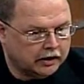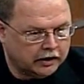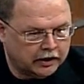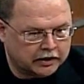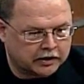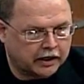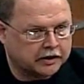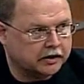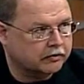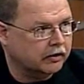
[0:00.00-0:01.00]
his
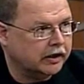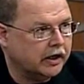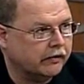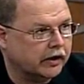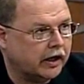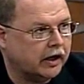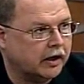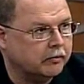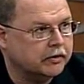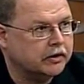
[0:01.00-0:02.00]
cases really never
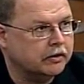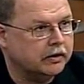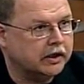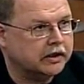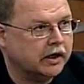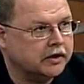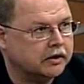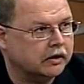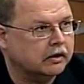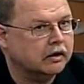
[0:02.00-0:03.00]
came to the attention